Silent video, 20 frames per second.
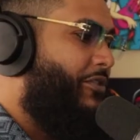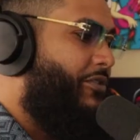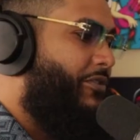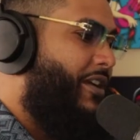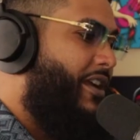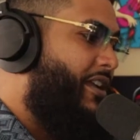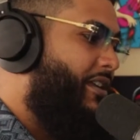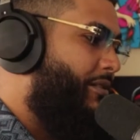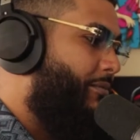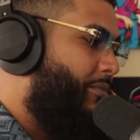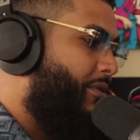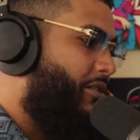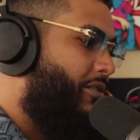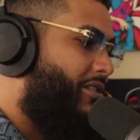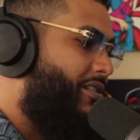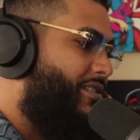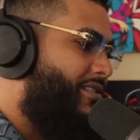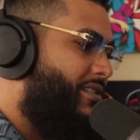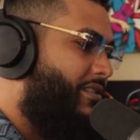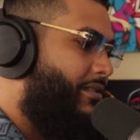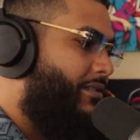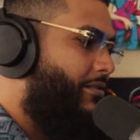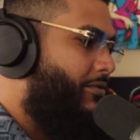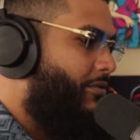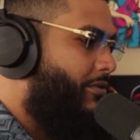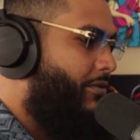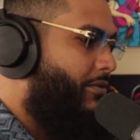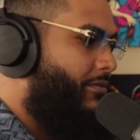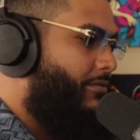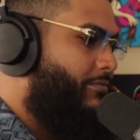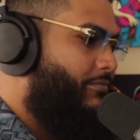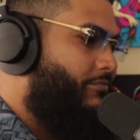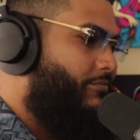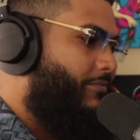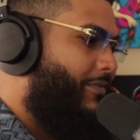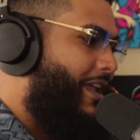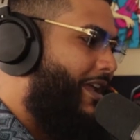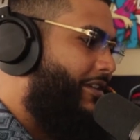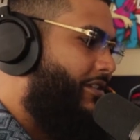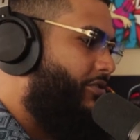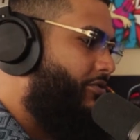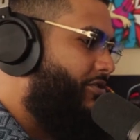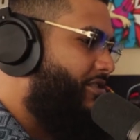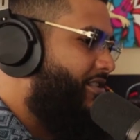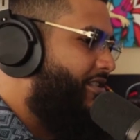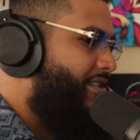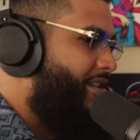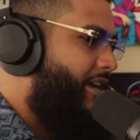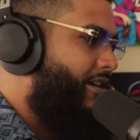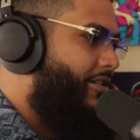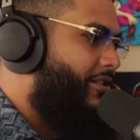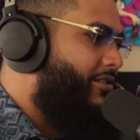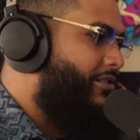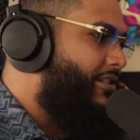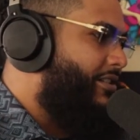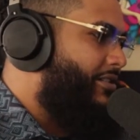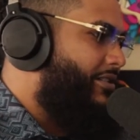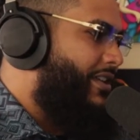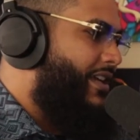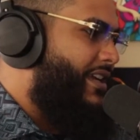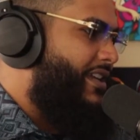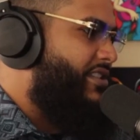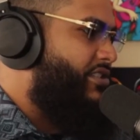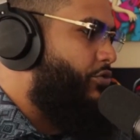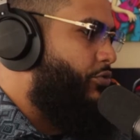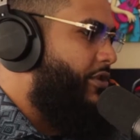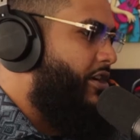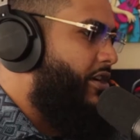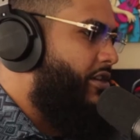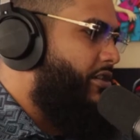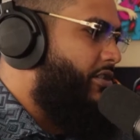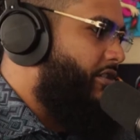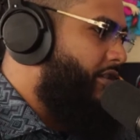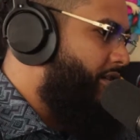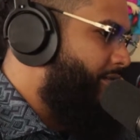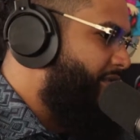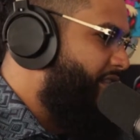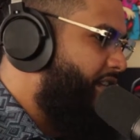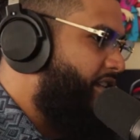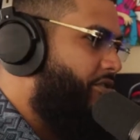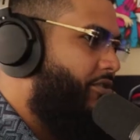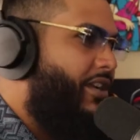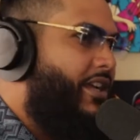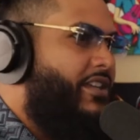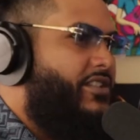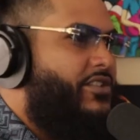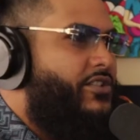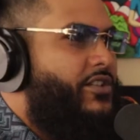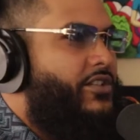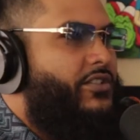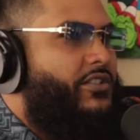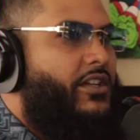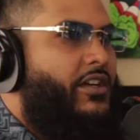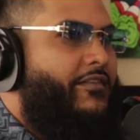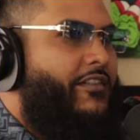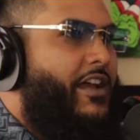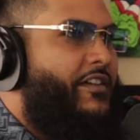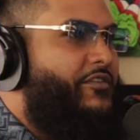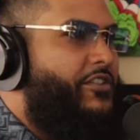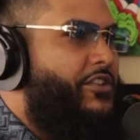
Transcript: for granted, bro, because like you just said earlier, like it's weird. You know what I'm saying? You get certain love